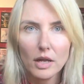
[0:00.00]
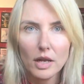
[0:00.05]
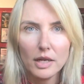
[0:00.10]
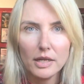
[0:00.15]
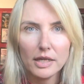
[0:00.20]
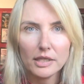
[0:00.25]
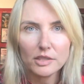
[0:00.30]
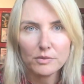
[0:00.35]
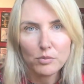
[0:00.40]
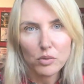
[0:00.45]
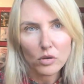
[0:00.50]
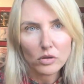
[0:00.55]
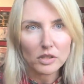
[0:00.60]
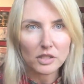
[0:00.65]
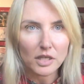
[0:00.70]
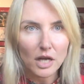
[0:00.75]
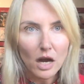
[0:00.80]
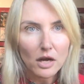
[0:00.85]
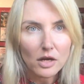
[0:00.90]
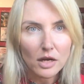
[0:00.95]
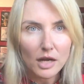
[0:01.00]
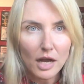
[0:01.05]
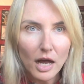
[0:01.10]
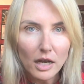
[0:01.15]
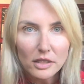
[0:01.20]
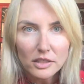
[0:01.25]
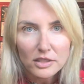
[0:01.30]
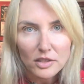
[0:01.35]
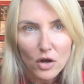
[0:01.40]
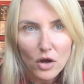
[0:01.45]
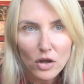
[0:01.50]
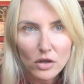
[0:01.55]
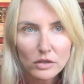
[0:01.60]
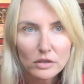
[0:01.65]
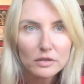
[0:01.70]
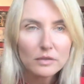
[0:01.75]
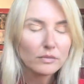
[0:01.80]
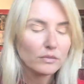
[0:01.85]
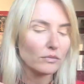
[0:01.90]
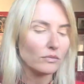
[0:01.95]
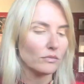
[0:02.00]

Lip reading: Let's put the darker colours on.